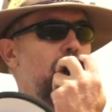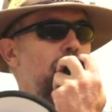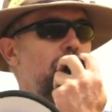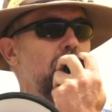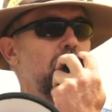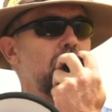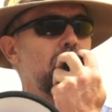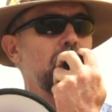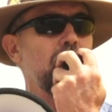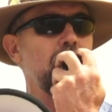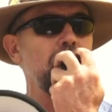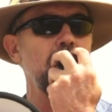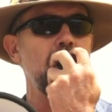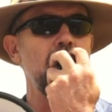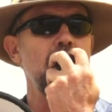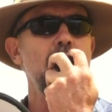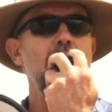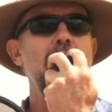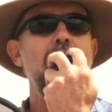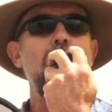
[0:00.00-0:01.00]
Rivers,
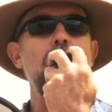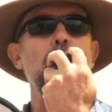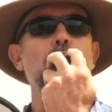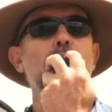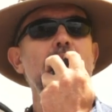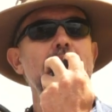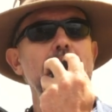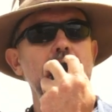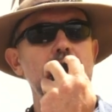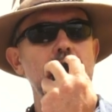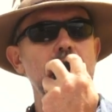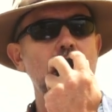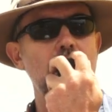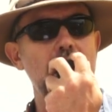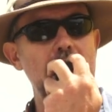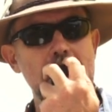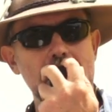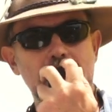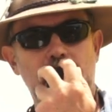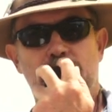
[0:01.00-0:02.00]
and we did not
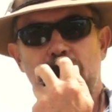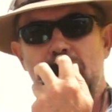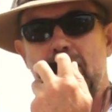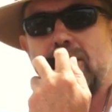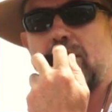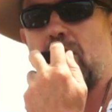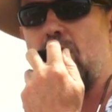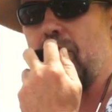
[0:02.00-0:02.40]
ask for this